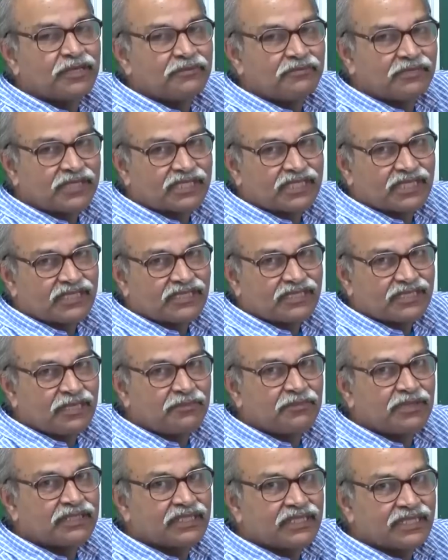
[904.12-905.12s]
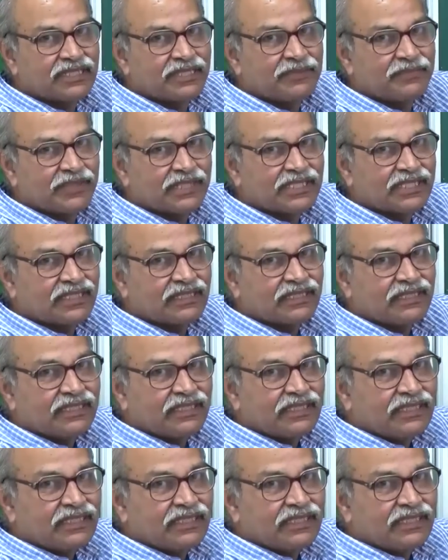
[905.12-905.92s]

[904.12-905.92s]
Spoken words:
temperature, some other temperature?